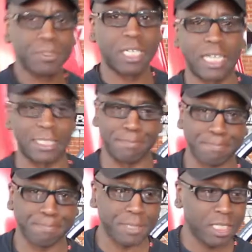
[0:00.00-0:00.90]
Hi,
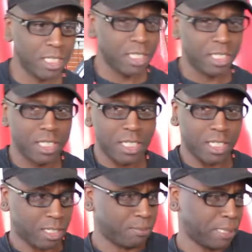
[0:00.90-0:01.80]

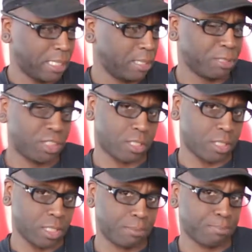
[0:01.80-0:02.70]
my name is
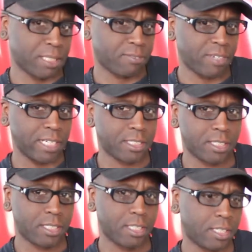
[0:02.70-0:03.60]
Sean Belfast.